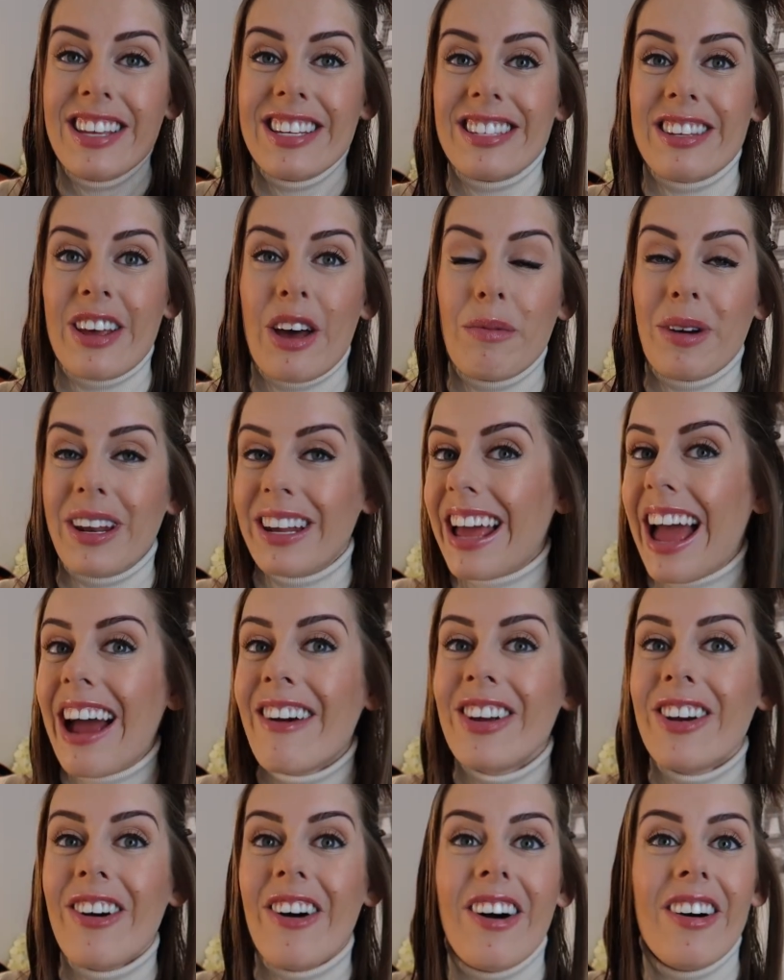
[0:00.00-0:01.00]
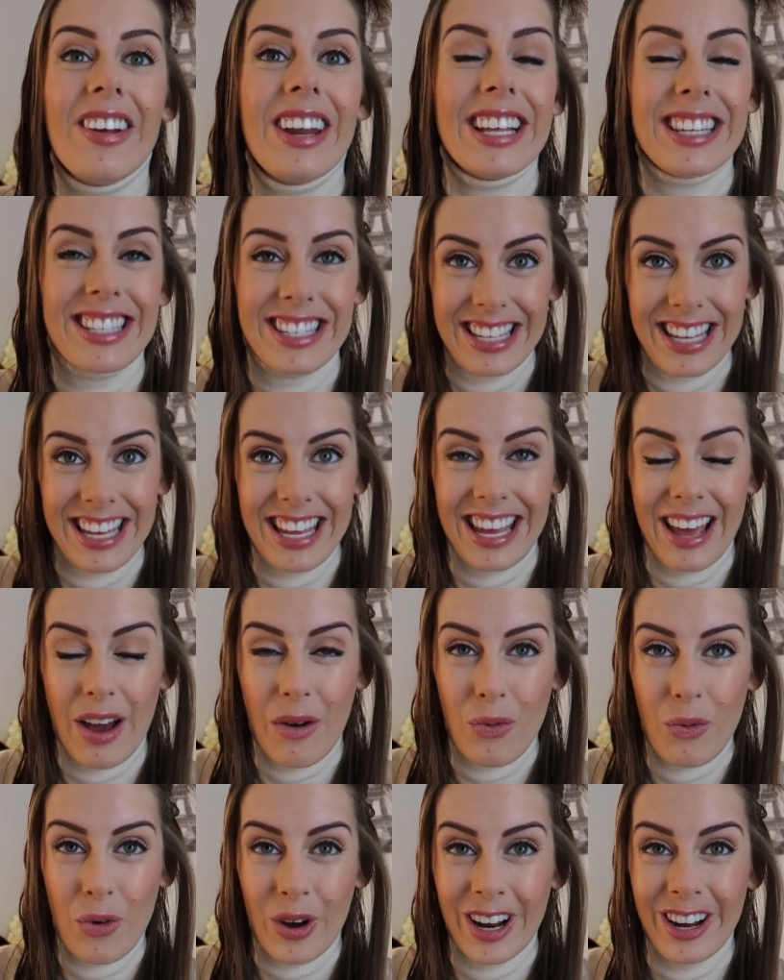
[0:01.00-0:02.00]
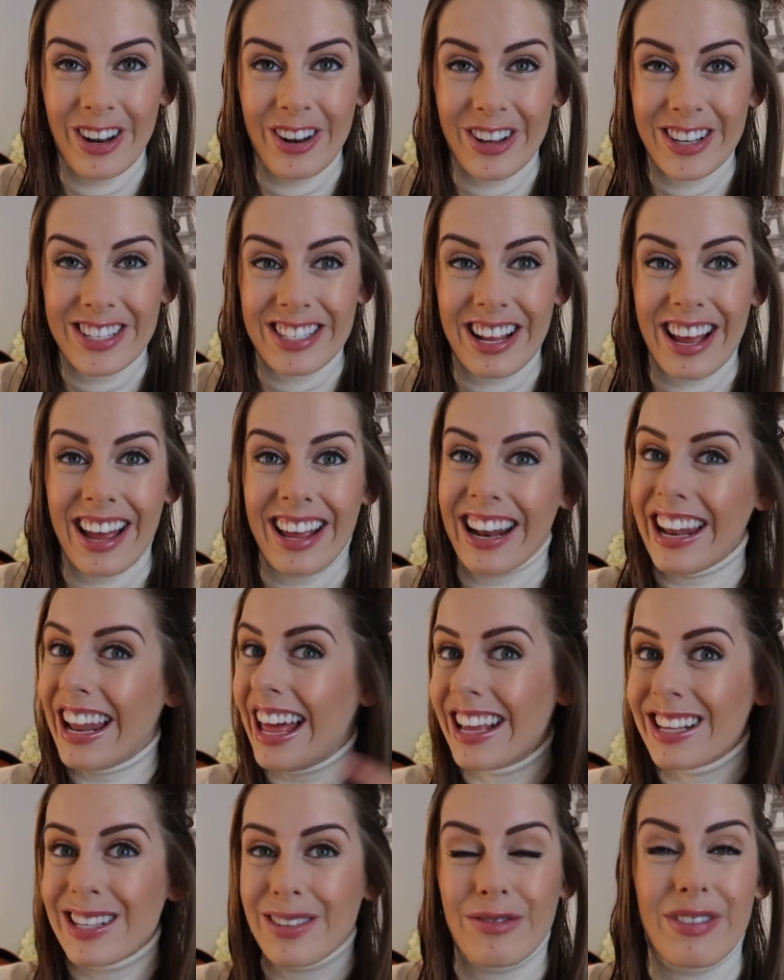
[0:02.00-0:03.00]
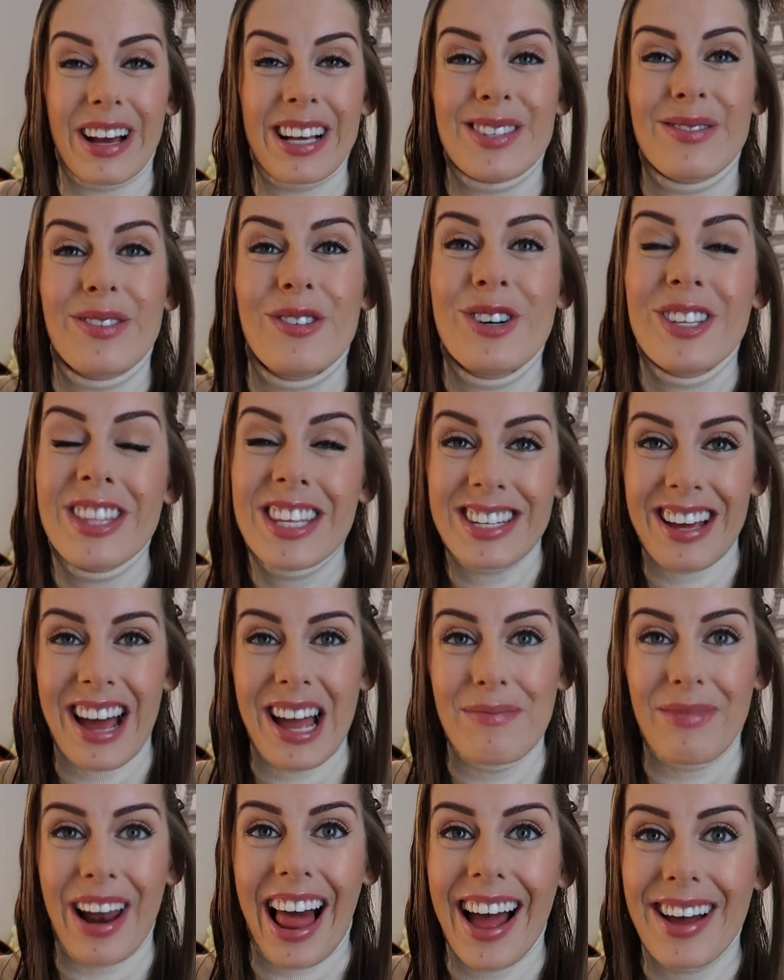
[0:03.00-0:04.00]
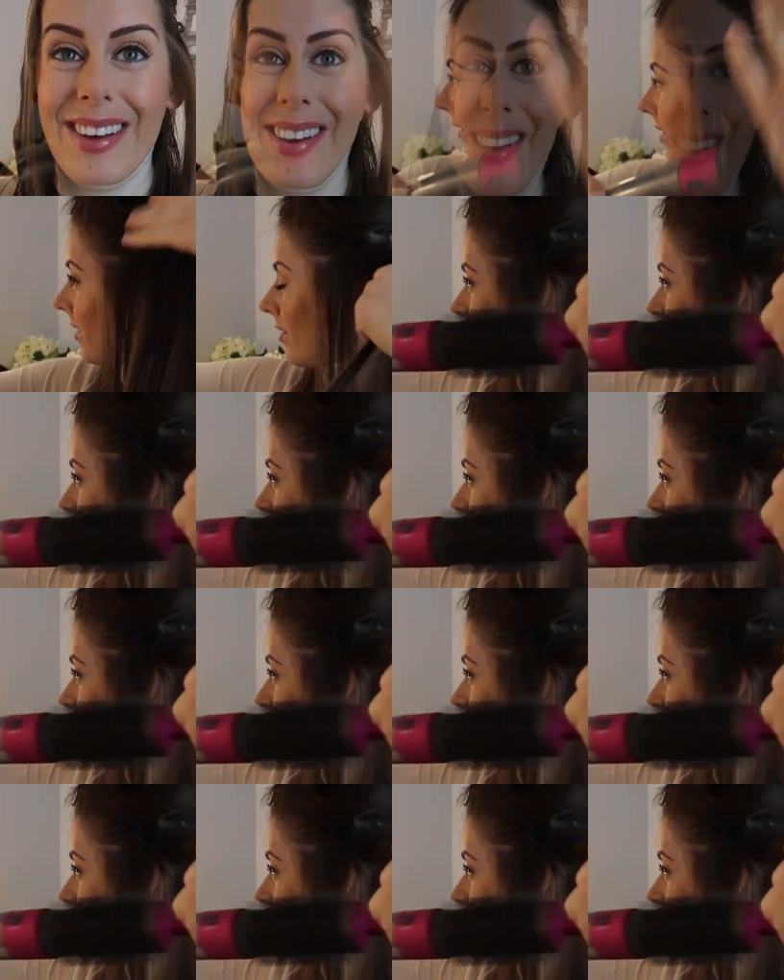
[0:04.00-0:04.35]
So I'm gonna carry on and see what it looks like. Let's fast forward the time lapse.